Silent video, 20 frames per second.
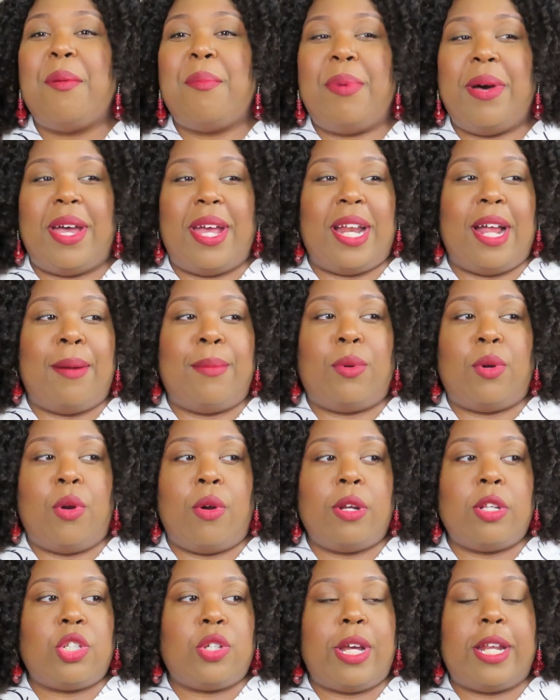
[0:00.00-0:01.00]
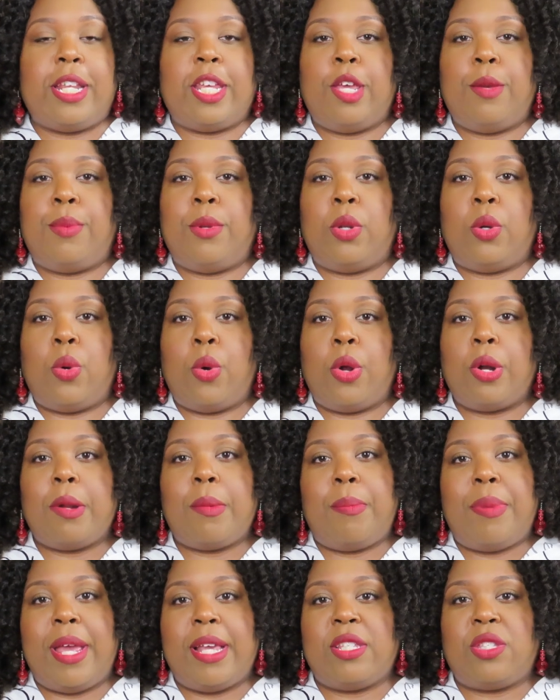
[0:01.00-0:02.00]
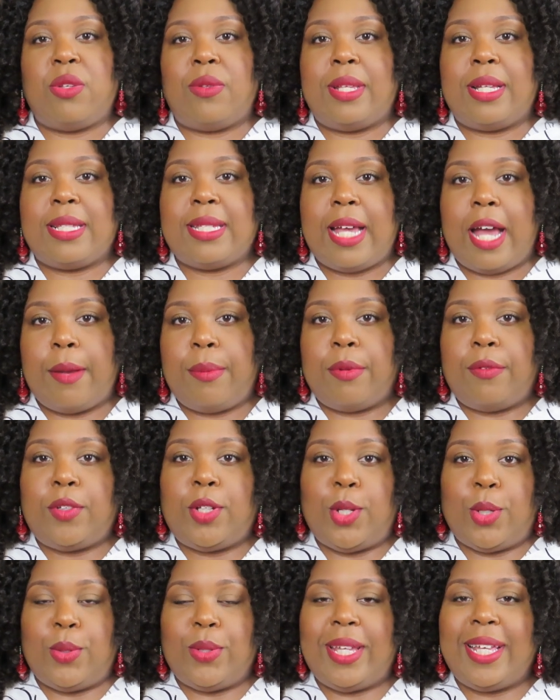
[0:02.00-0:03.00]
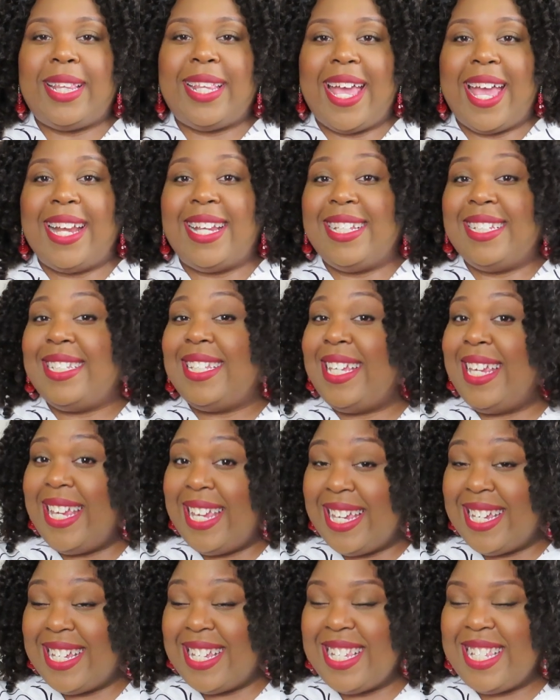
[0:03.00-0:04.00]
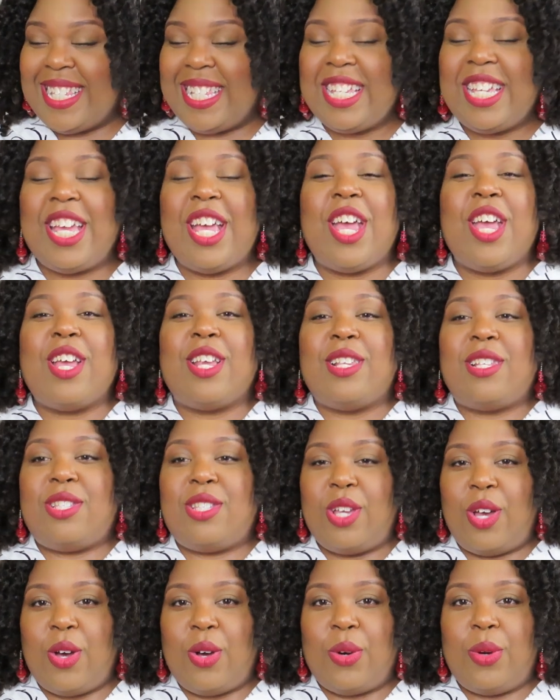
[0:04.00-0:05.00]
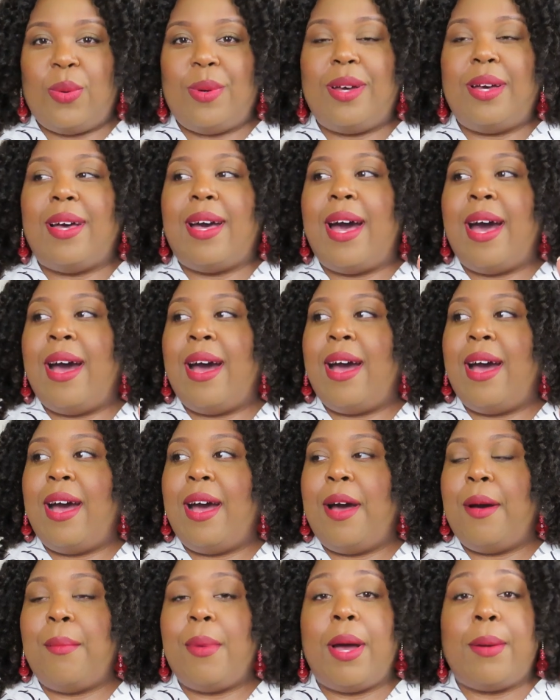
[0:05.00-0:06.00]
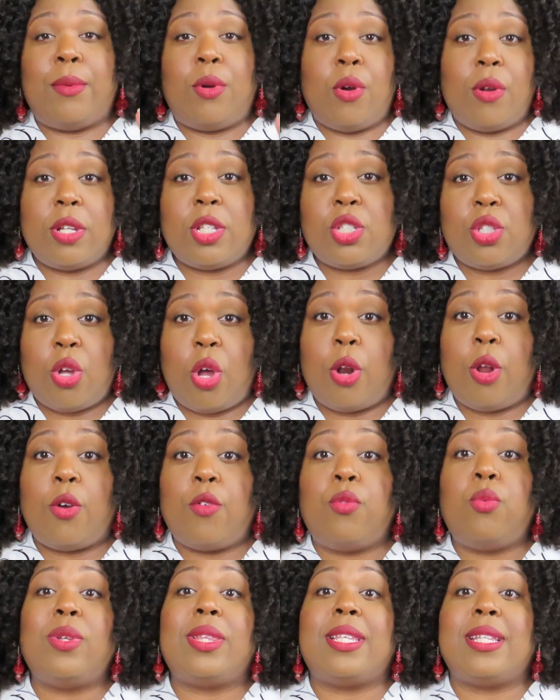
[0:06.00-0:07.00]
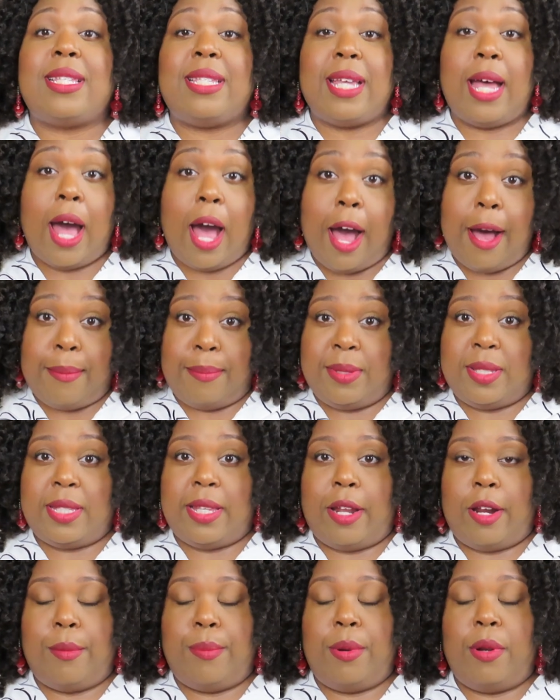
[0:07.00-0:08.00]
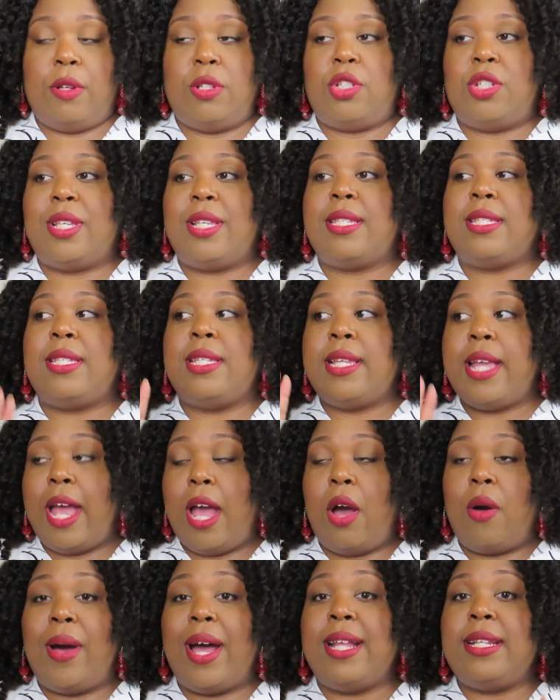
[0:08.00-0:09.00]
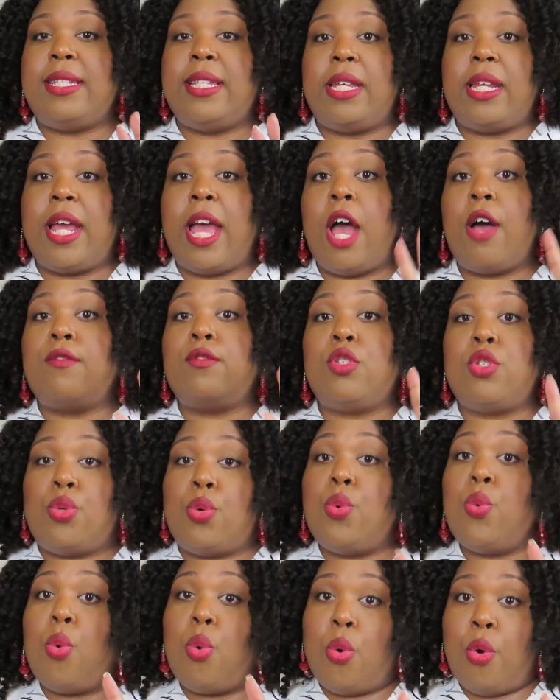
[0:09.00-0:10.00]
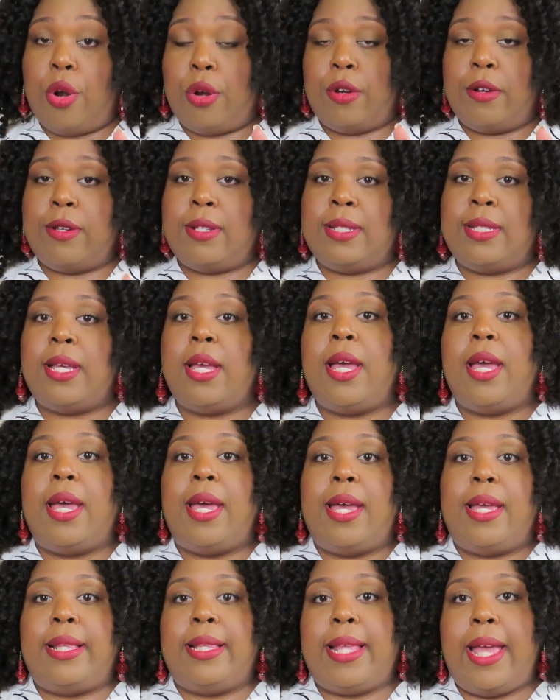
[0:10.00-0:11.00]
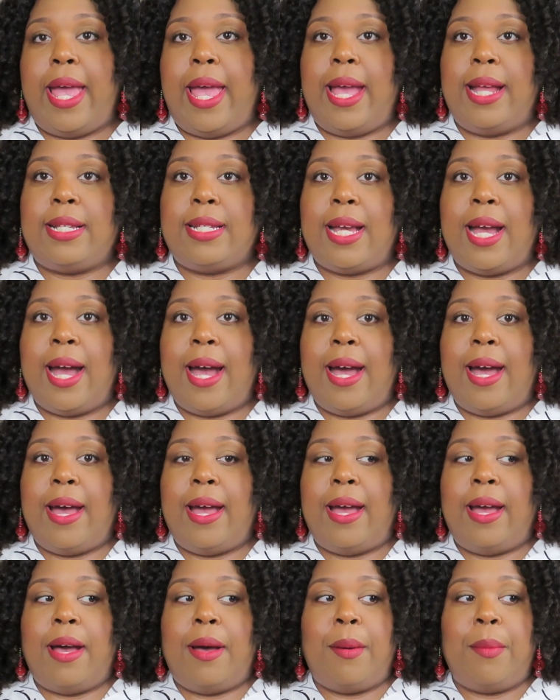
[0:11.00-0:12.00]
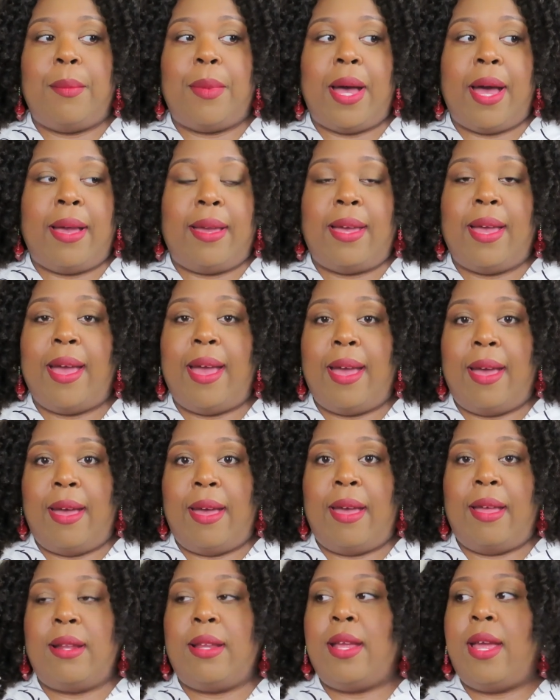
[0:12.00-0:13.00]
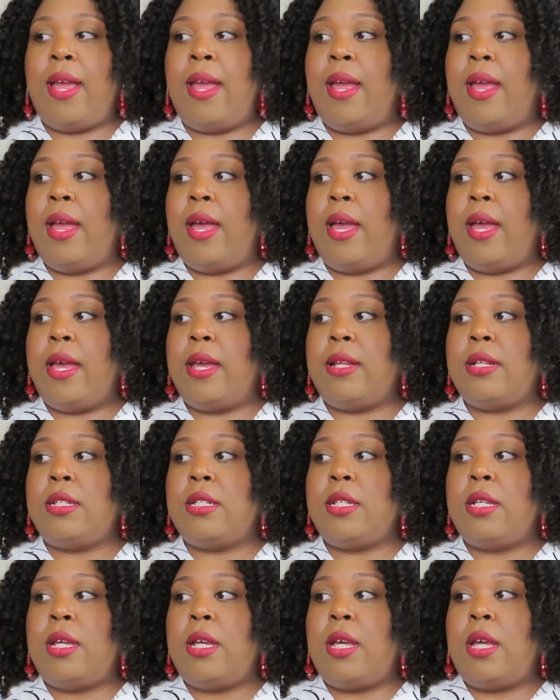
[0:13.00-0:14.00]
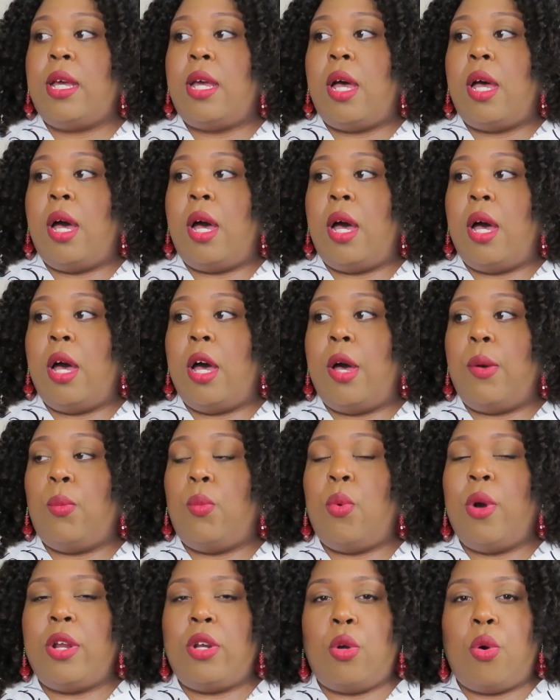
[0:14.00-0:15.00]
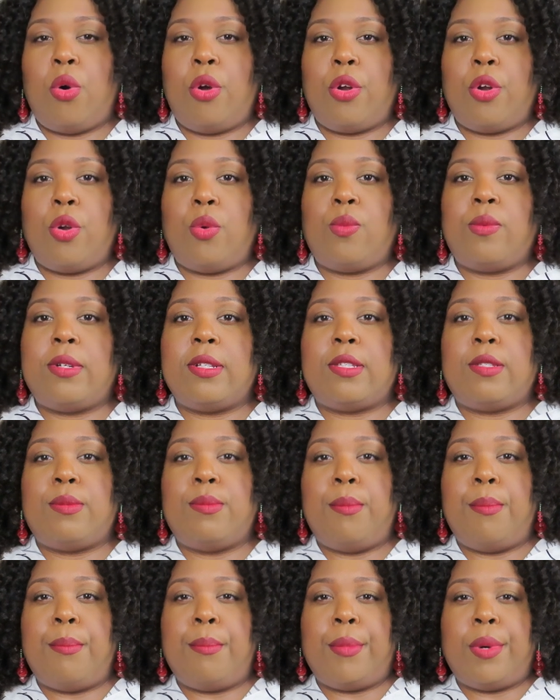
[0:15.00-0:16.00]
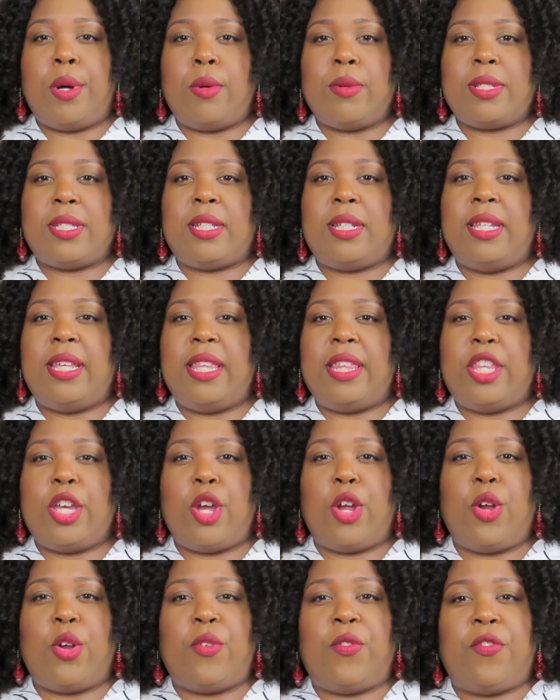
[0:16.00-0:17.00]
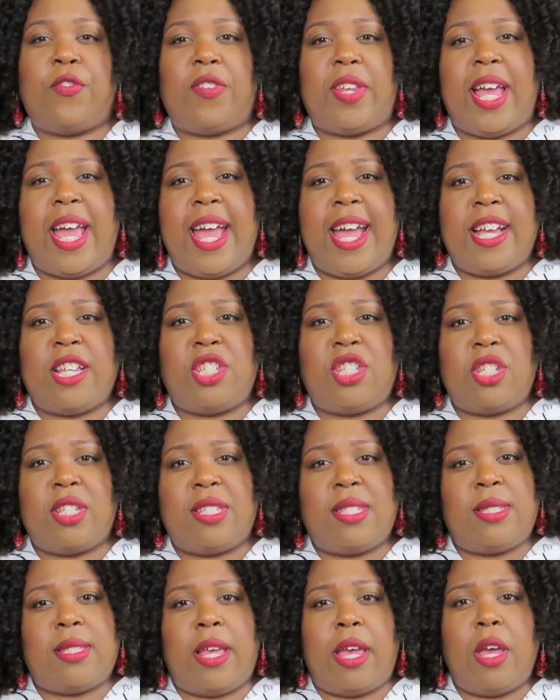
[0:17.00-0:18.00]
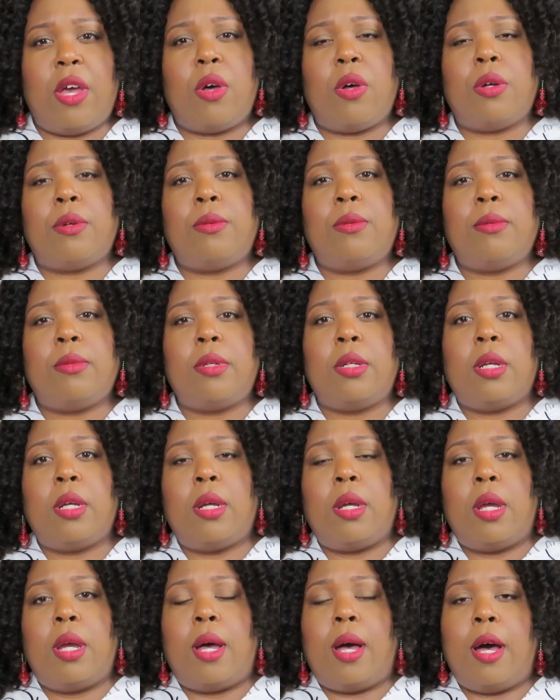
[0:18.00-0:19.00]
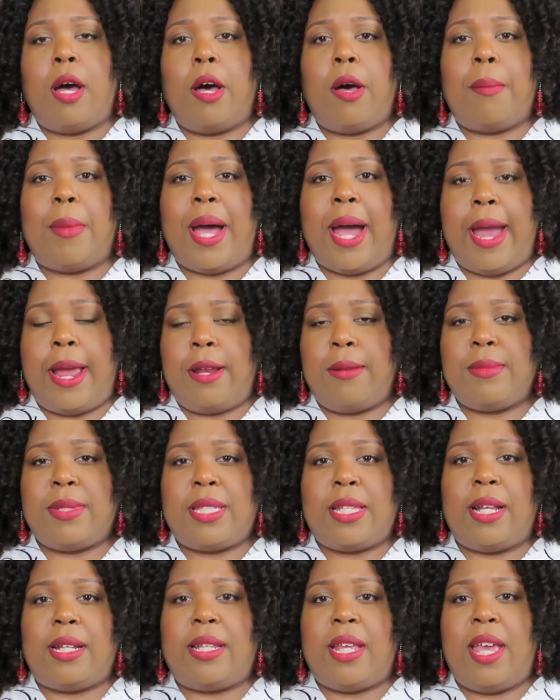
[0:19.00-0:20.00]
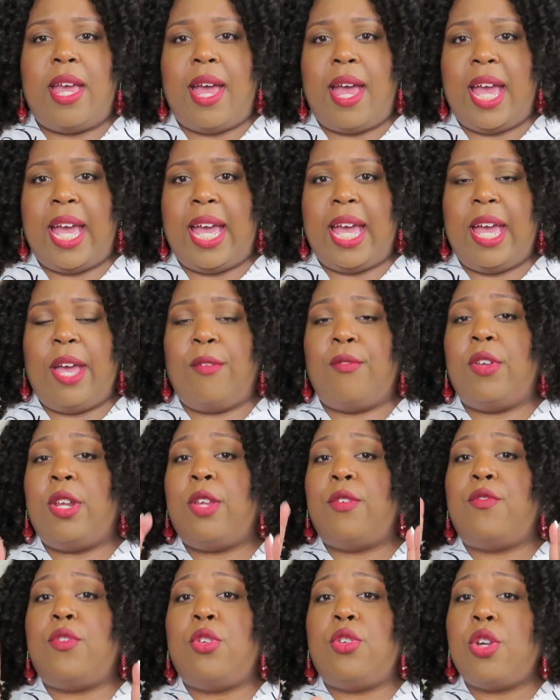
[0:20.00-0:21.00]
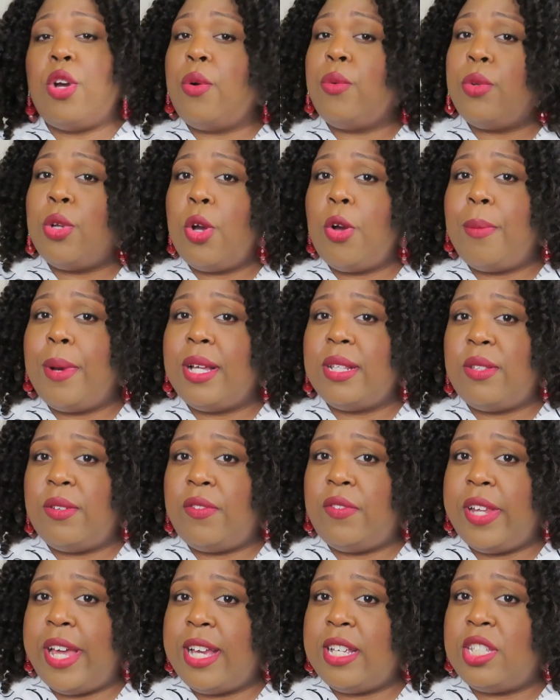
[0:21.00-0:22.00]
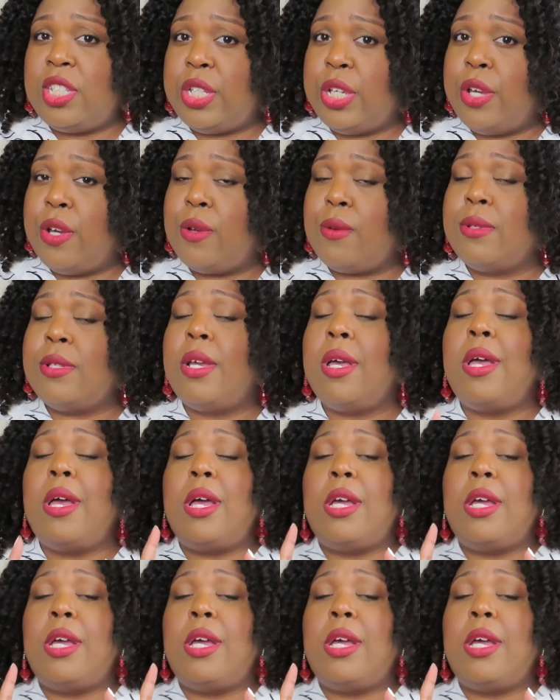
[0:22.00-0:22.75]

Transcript: but I'm going to try to keep it in order based on the type of clothing that it is. So um, I'm going to start off with the tops that I purchased. Now, I did have two orders that um, I had. And um, one order was mostly their flash sale um, items that they have. And if you don't know about the flash sales,